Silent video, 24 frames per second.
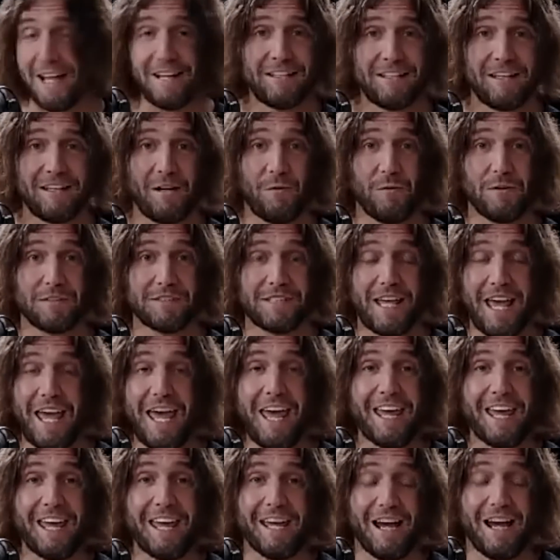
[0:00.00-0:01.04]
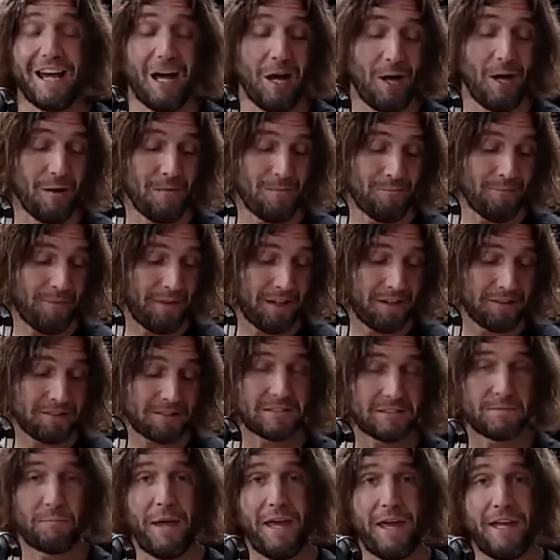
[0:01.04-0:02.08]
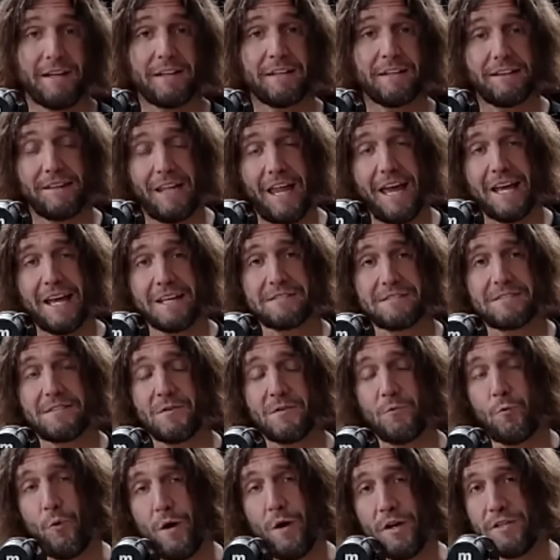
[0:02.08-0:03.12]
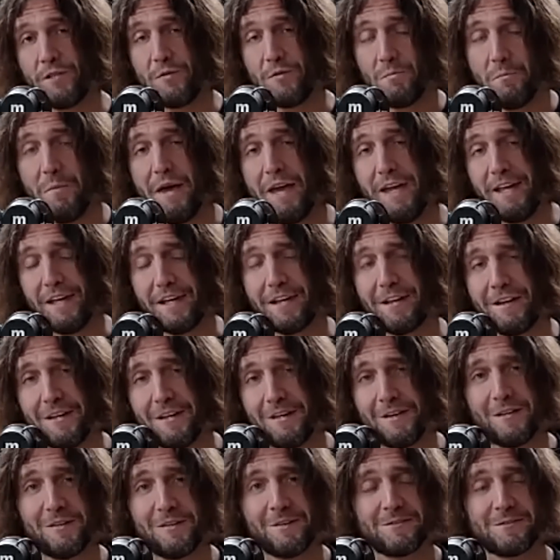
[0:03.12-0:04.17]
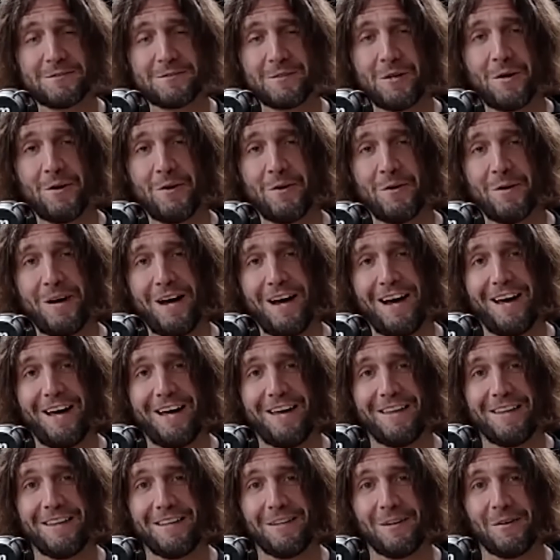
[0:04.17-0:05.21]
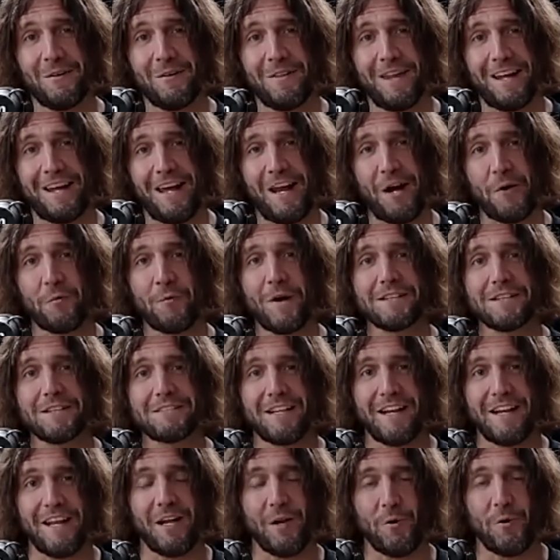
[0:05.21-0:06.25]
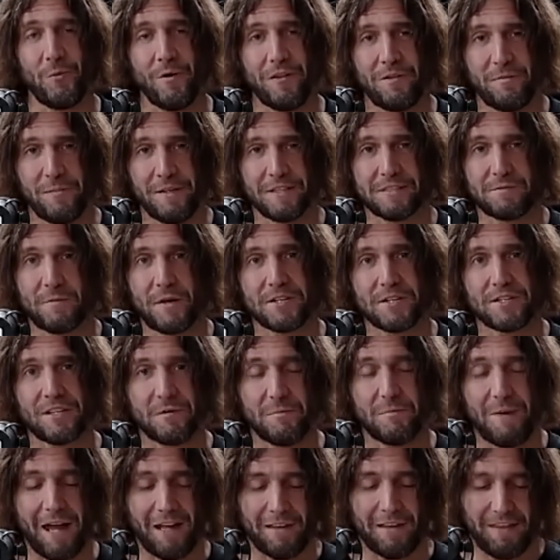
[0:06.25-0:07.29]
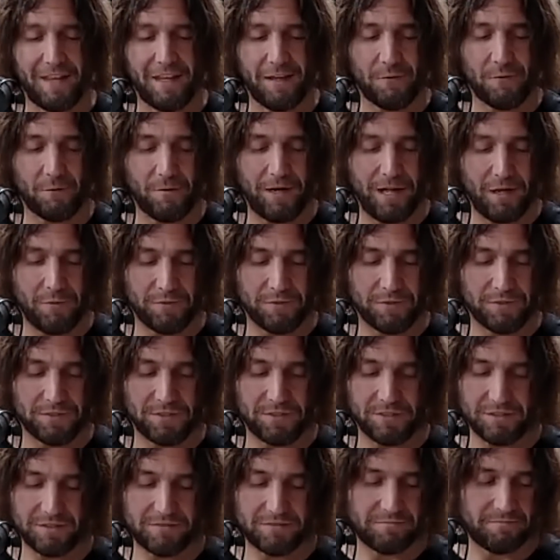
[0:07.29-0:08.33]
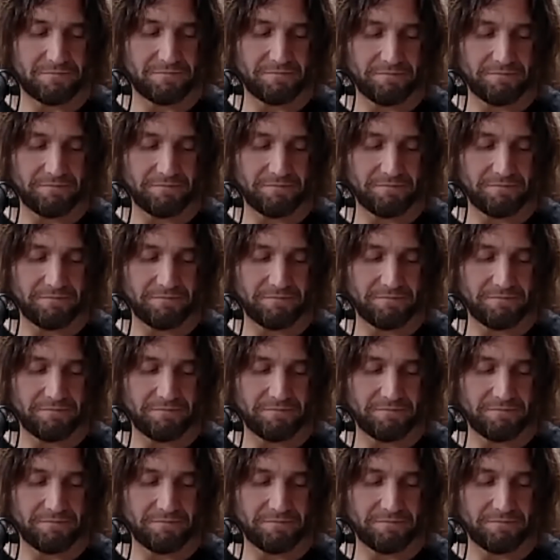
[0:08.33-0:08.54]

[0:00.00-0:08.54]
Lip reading: idea was, hey, spend less than what you make. So, that kind of resonated with me, especially back then when I was just